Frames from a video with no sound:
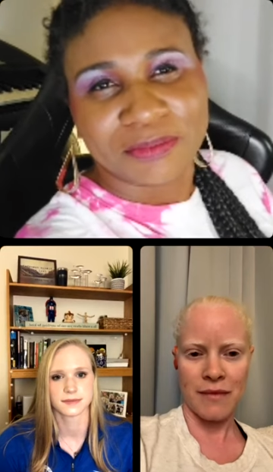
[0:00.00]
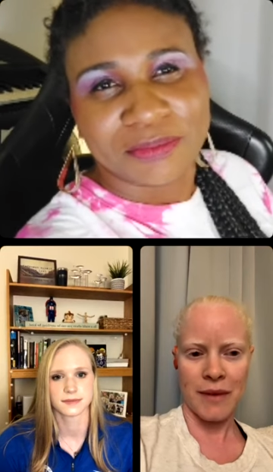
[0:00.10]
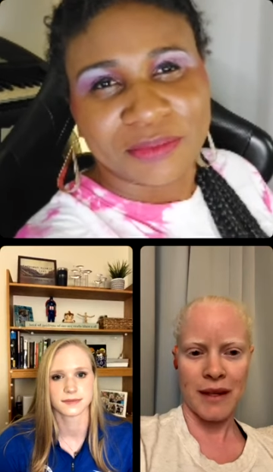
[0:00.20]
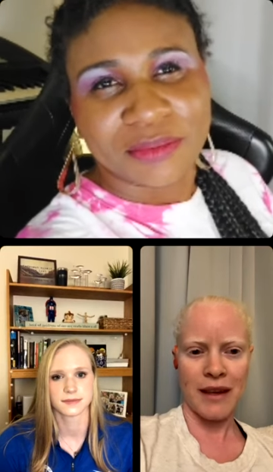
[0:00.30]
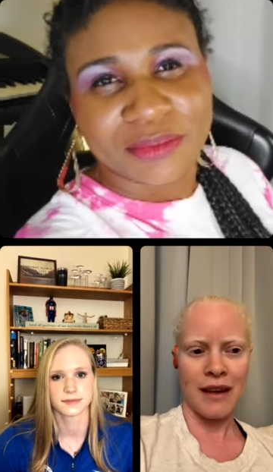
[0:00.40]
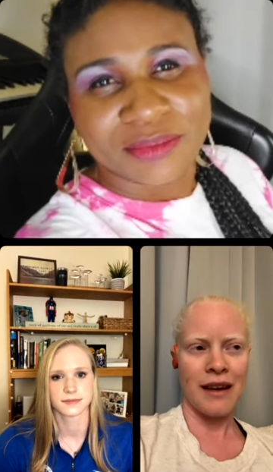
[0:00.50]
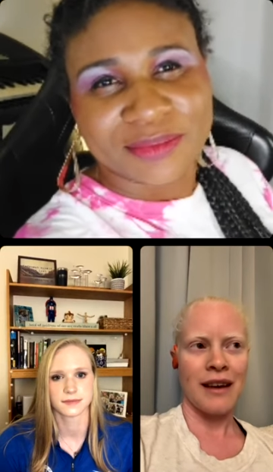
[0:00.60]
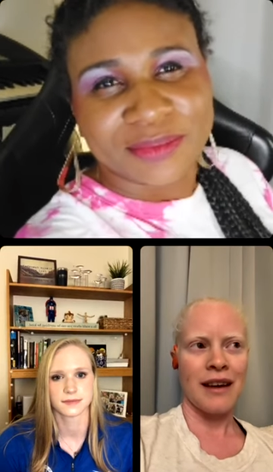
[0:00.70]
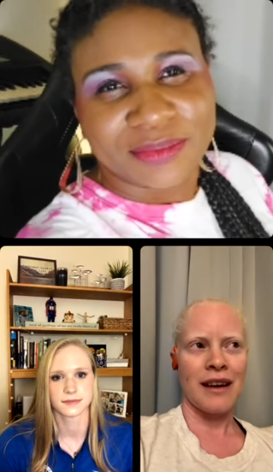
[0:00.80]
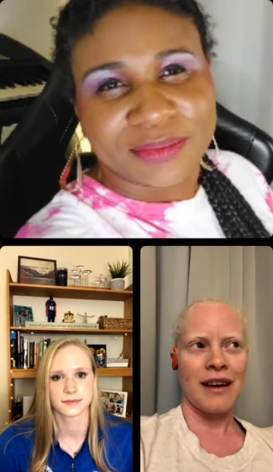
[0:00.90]

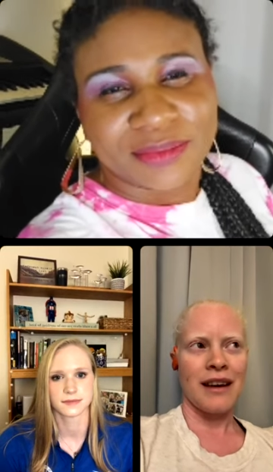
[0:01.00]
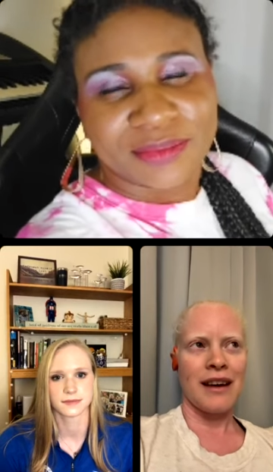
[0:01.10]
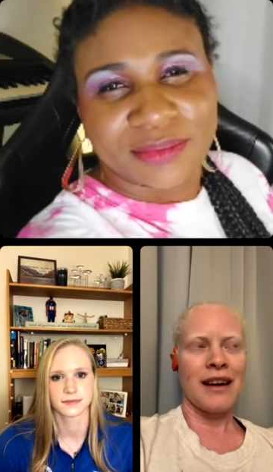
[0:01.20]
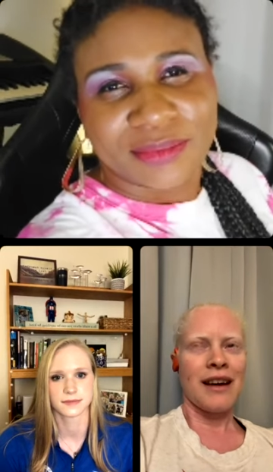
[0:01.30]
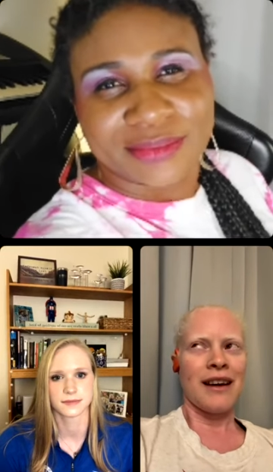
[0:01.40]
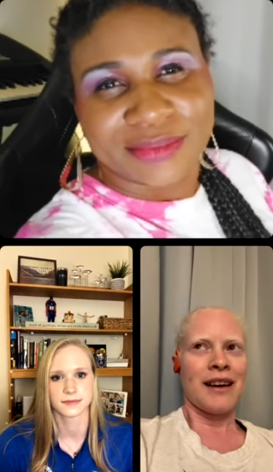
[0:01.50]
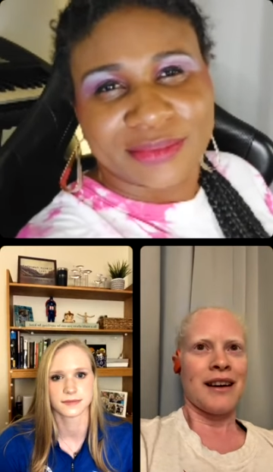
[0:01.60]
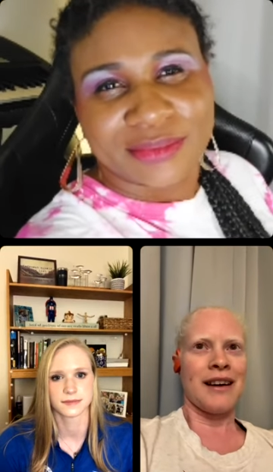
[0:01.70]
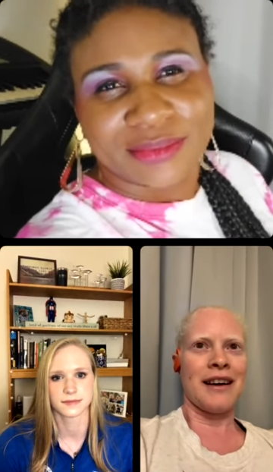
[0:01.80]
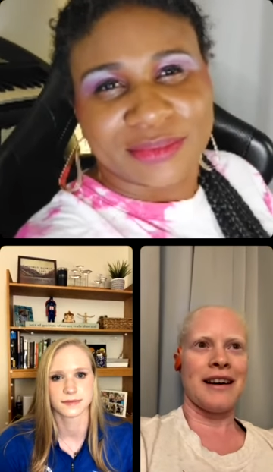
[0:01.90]

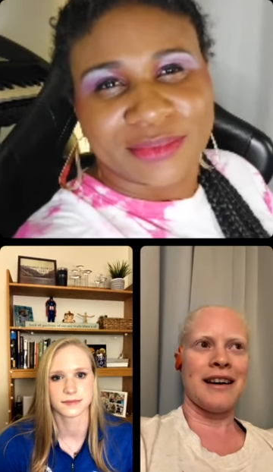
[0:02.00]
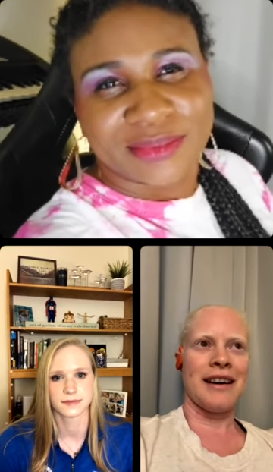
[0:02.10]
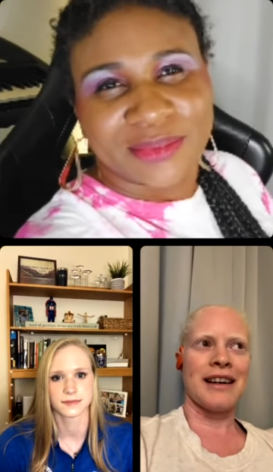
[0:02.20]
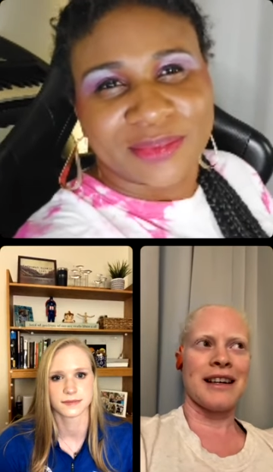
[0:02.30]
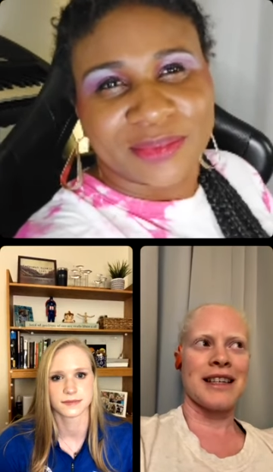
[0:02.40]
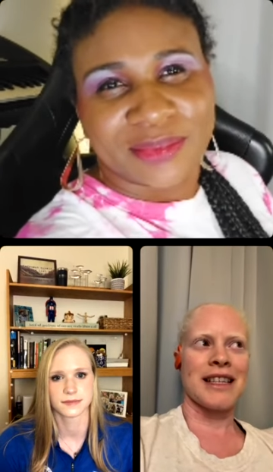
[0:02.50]
[no speech]